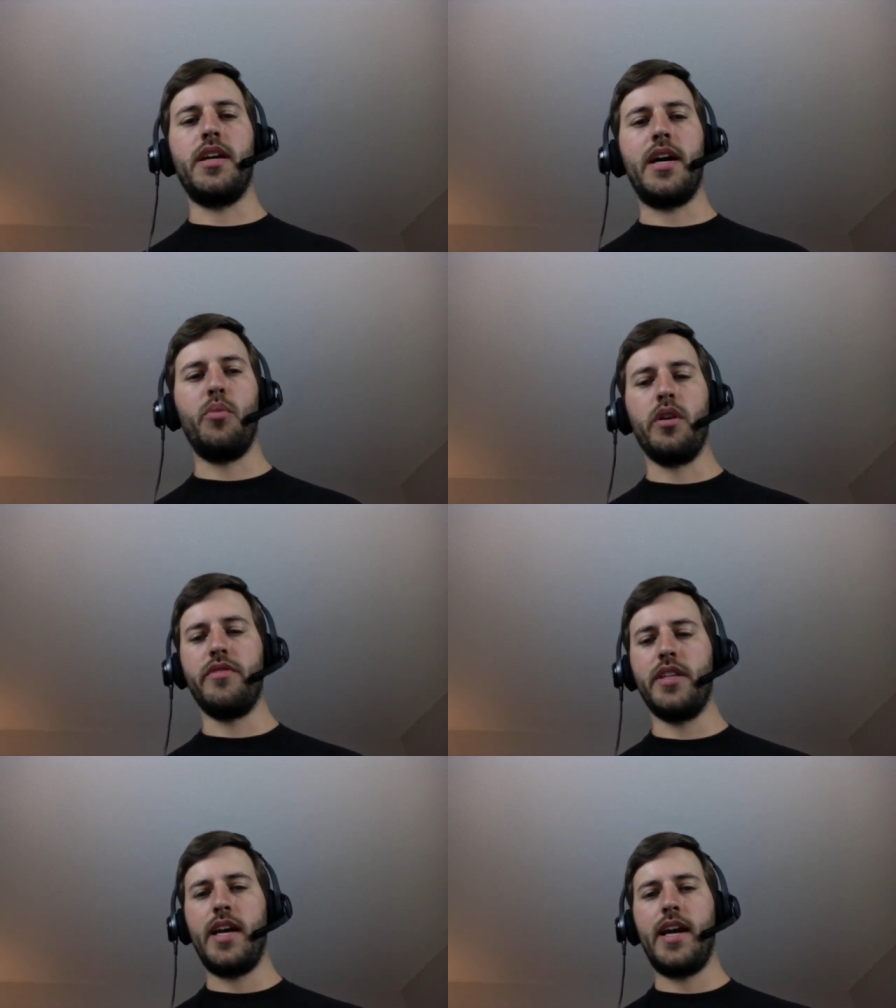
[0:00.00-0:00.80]
I would have
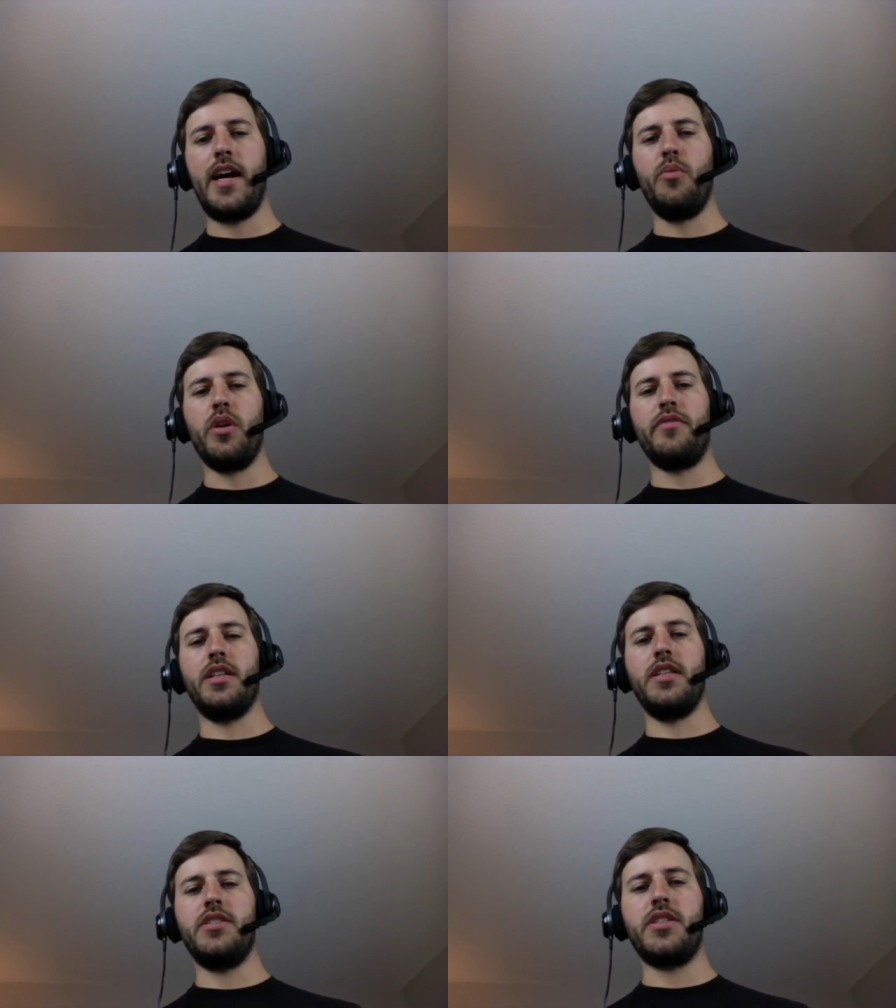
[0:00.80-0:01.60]
eh, I would have at
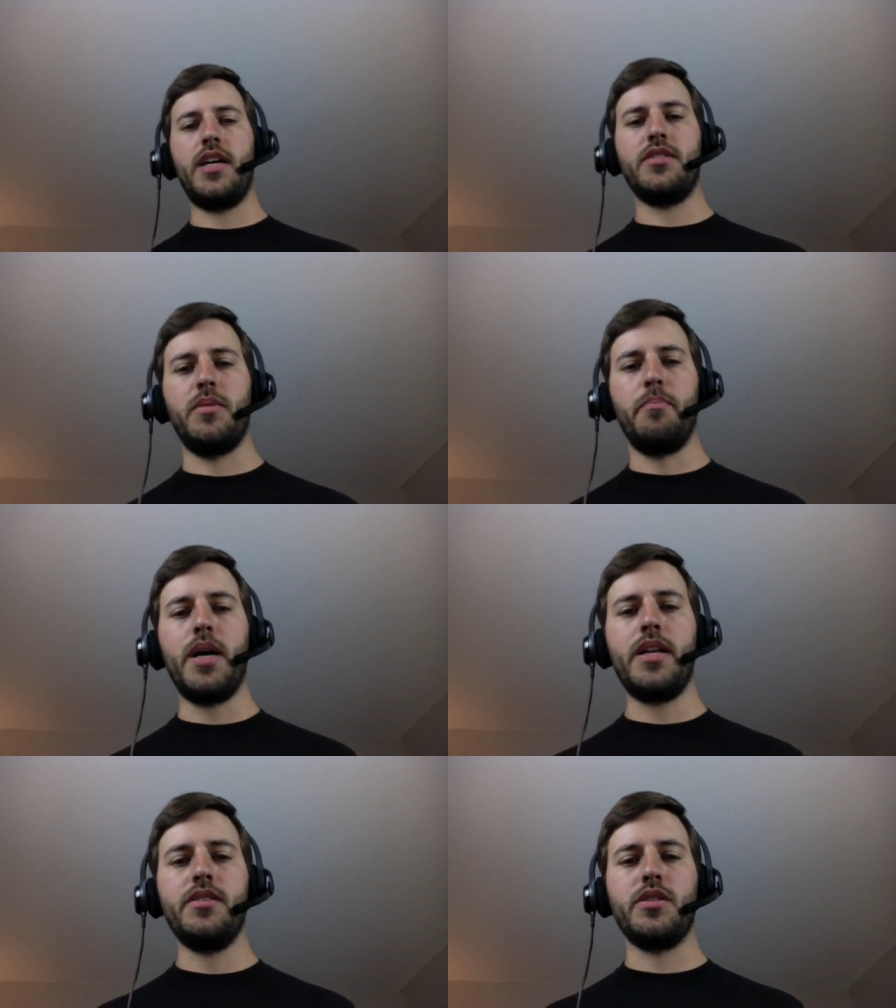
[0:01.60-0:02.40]
least got some
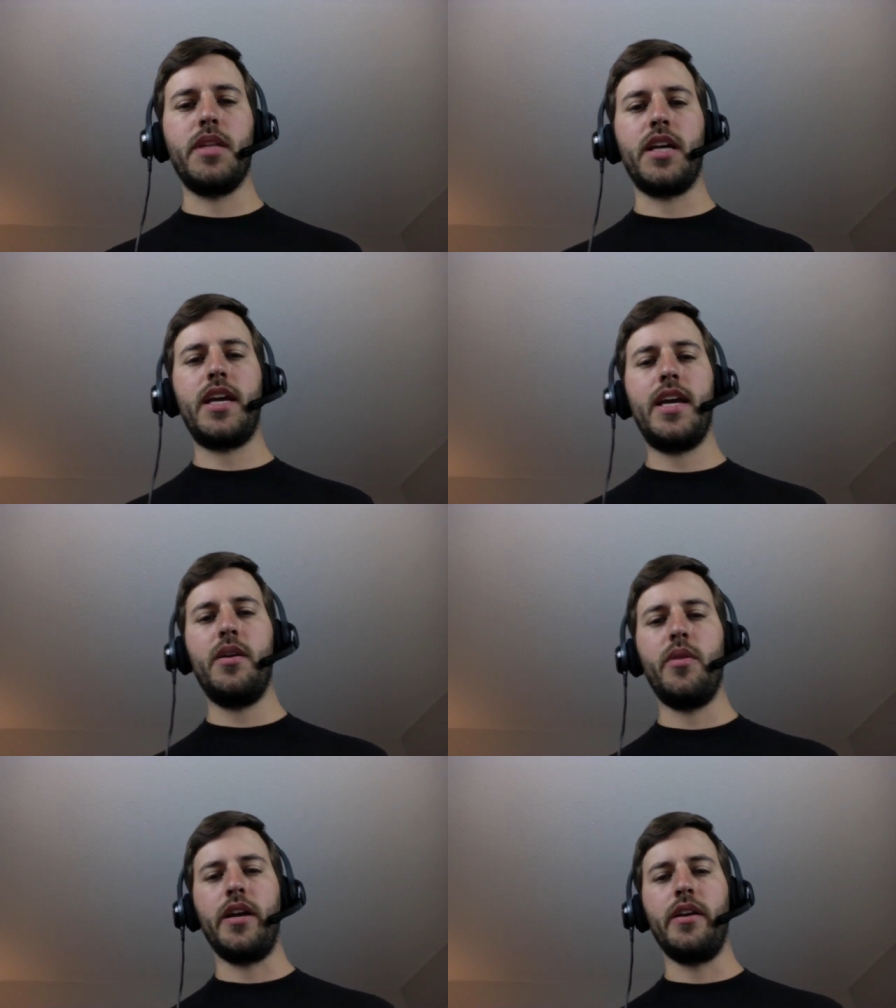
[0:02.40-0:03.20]
buddies and be like, hey,
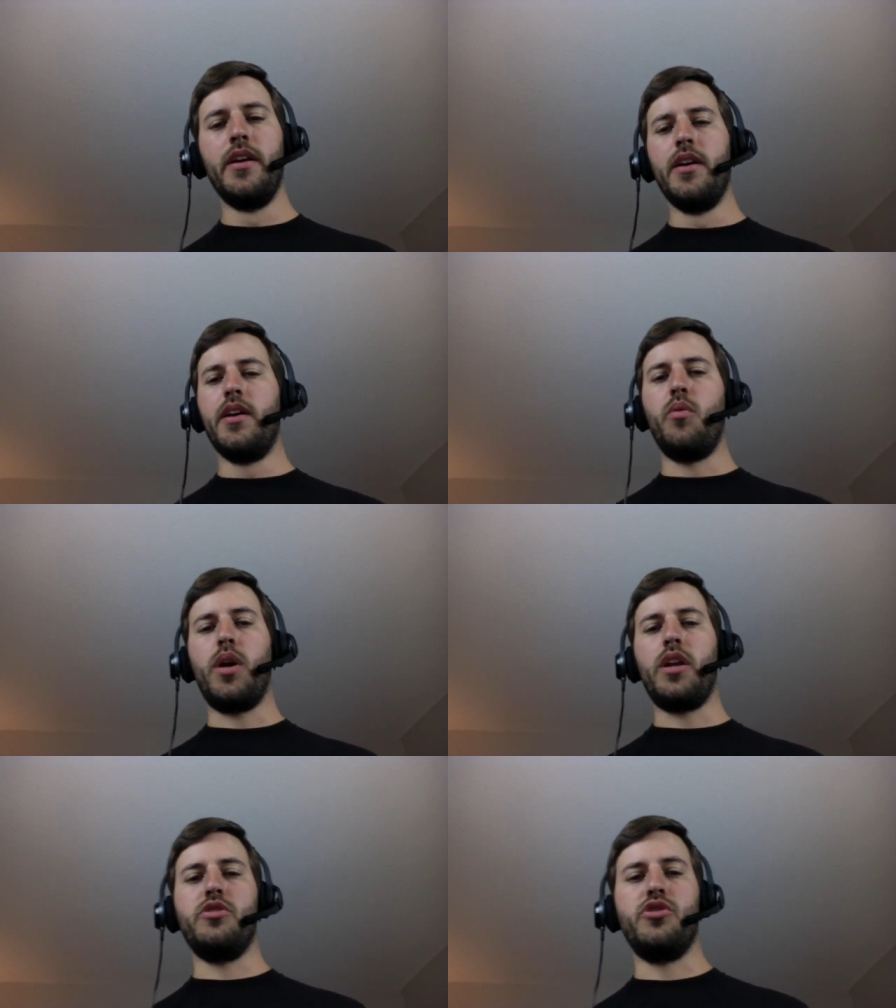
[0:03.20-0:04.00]
like, why
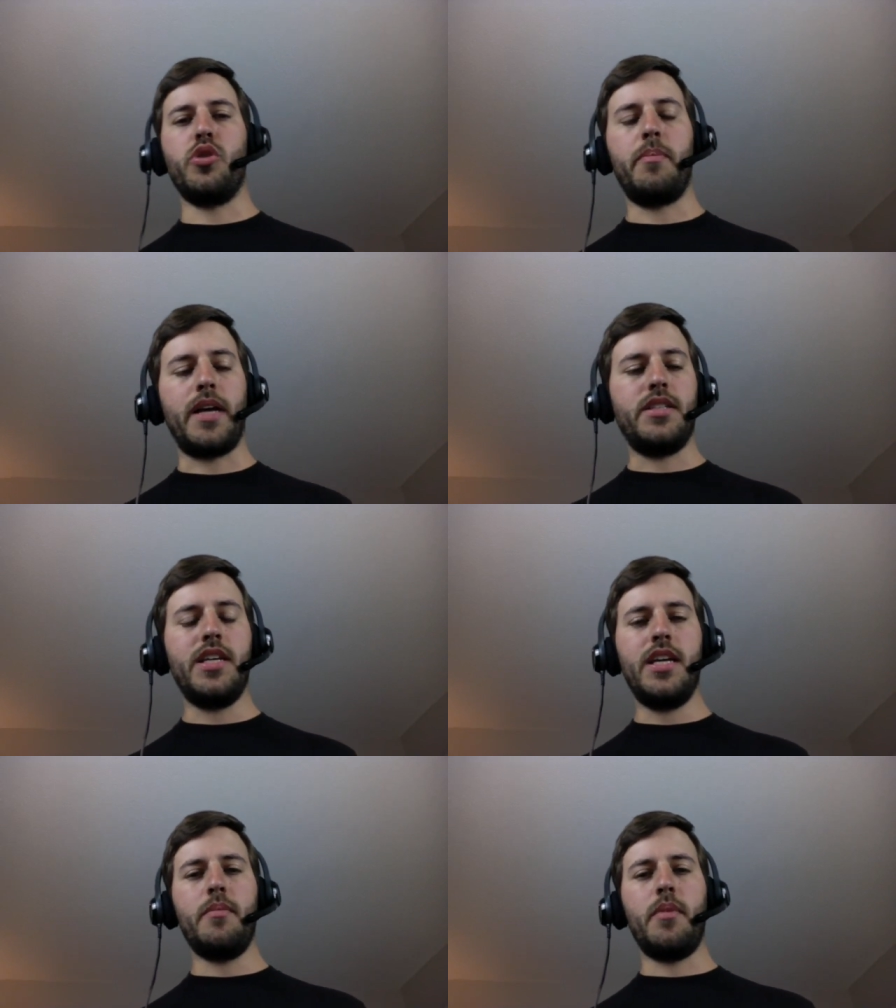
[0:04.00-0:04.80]
don't you join my
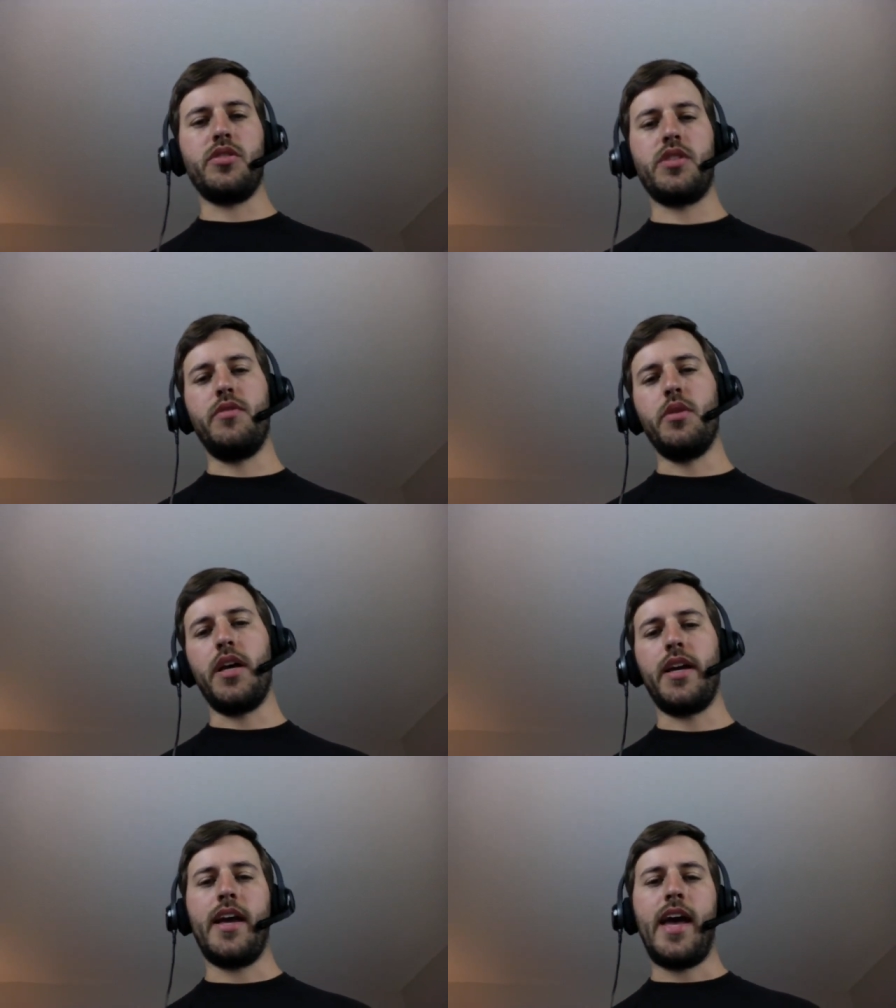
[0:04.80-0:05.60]
team? I'll just give you
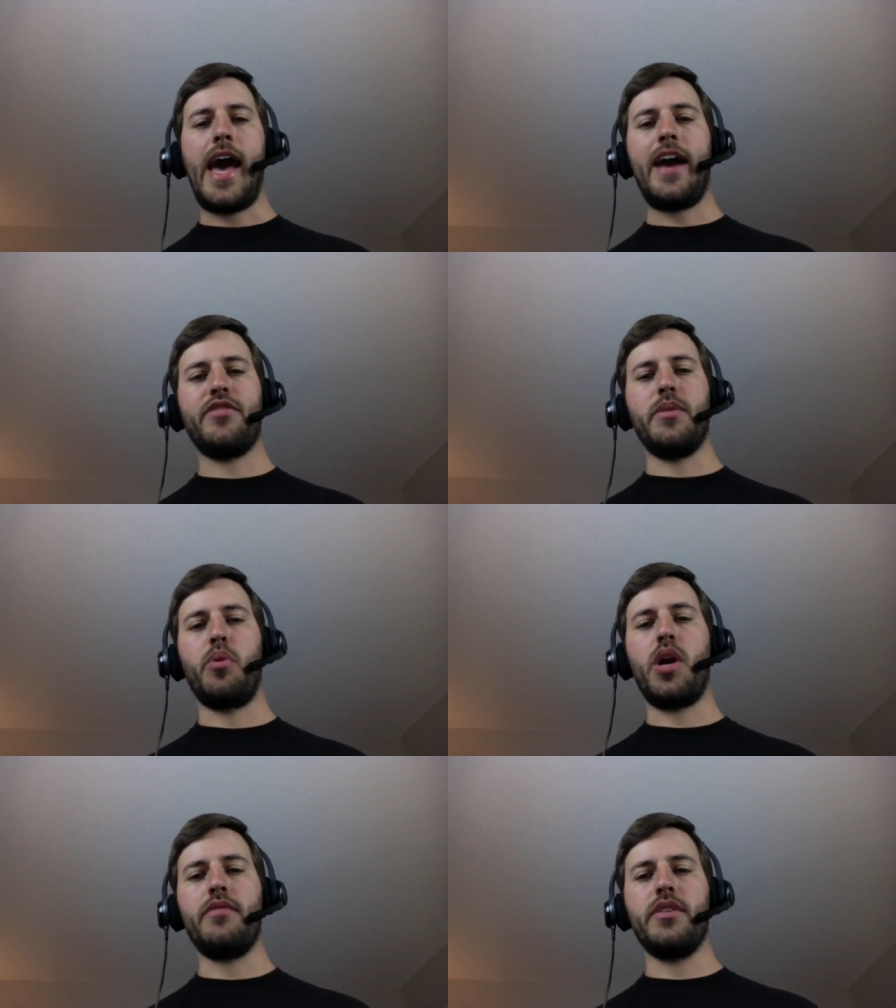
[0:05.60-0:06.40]
like half the
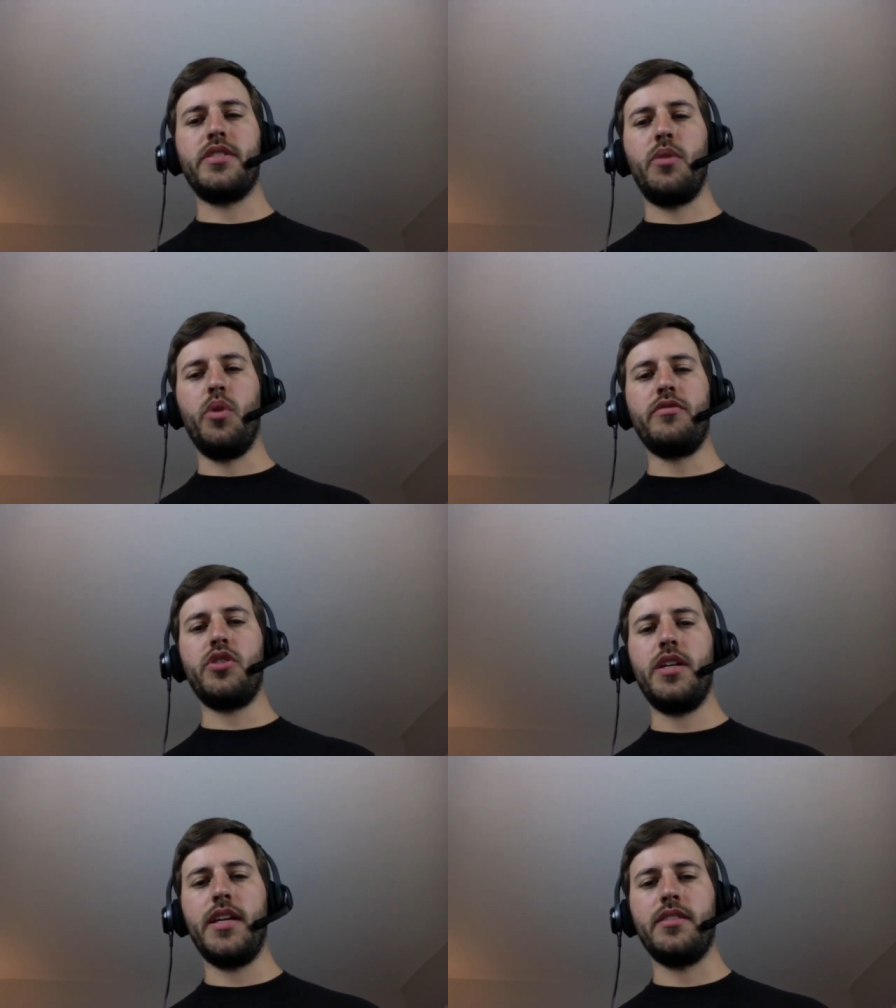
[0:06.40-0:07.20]
profits. I would have
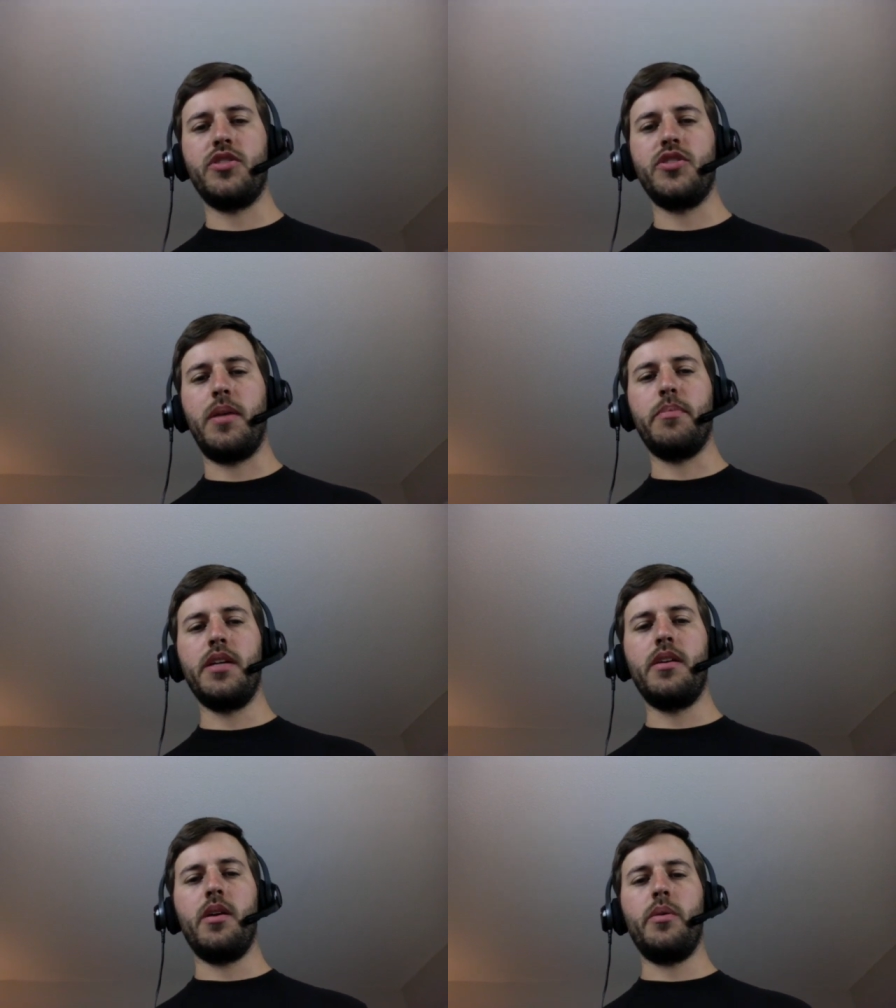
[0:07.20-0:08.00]
tried to get something
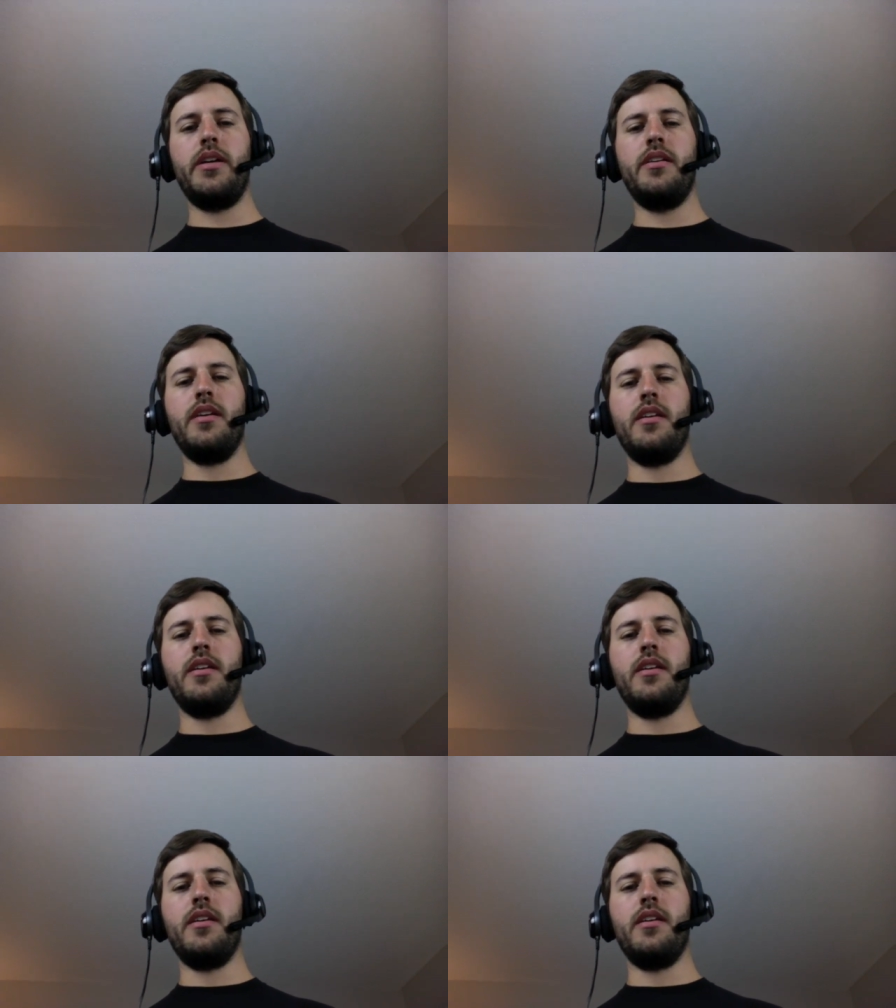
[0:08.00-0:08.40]
going,